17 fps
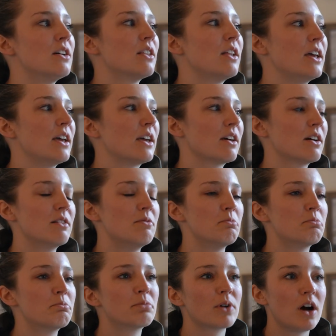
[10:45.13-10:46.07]
like
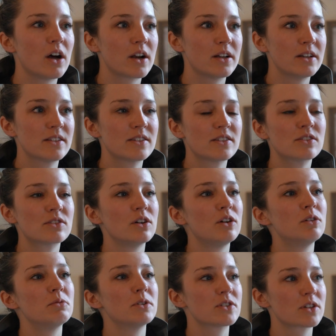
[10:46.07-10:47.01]
brought us
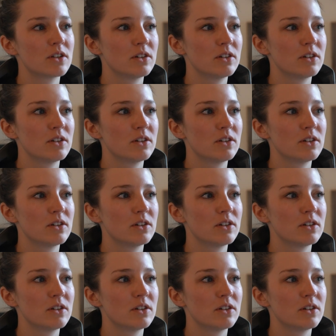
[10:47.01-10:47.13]
so much